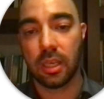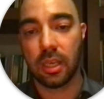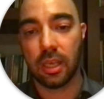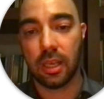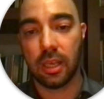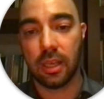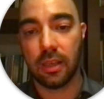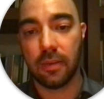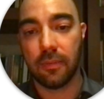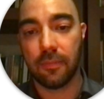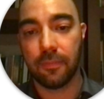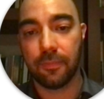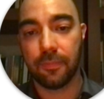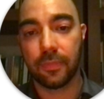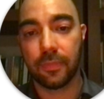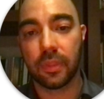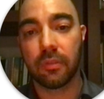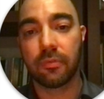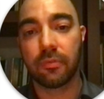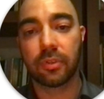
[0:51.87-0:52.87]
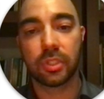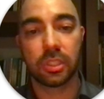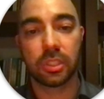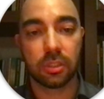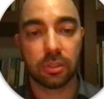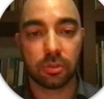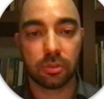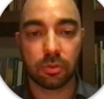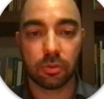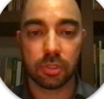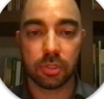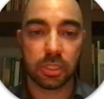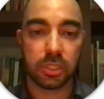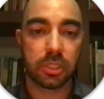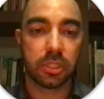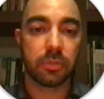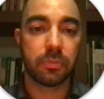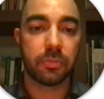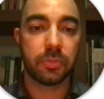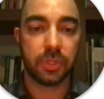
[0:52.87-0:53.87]
Version control
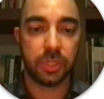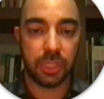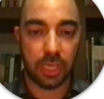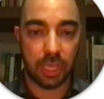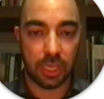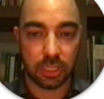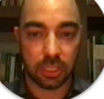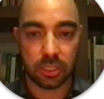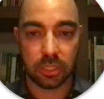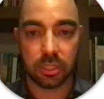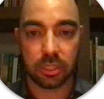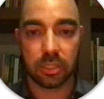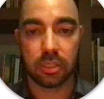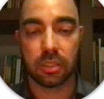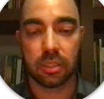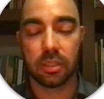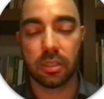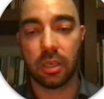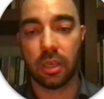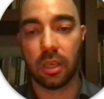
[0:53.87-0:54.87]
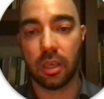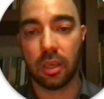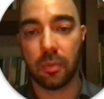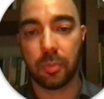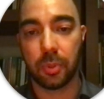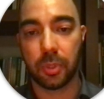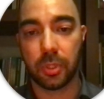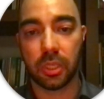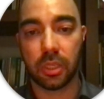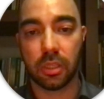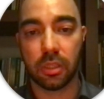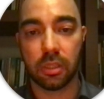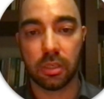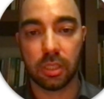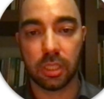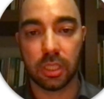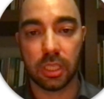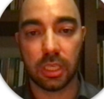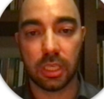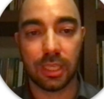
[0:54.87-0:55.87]
systems, yes,
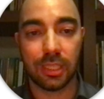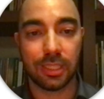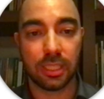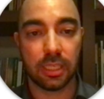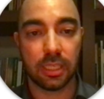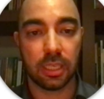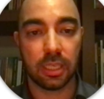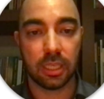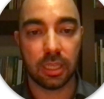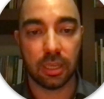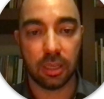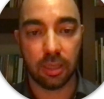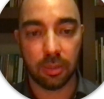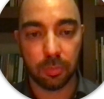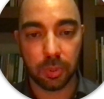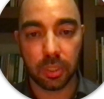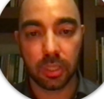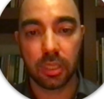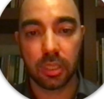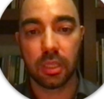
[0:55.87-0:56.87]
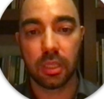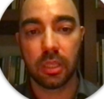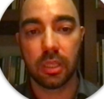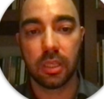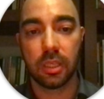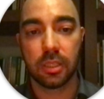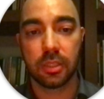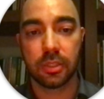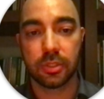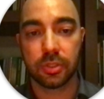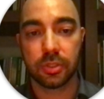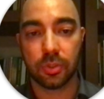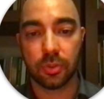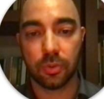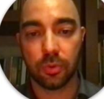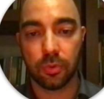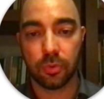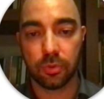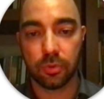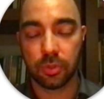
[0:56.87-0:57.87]
particularly Git and Github.
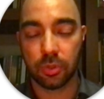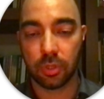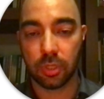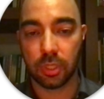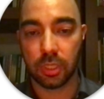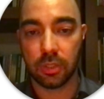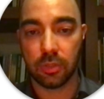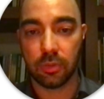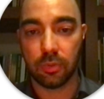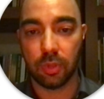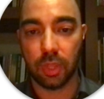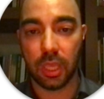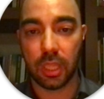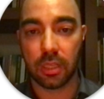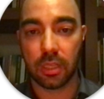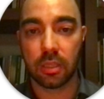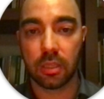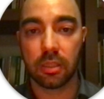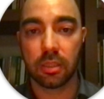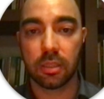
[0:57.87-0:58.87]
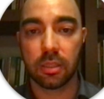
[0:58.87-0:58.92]
So totally do that.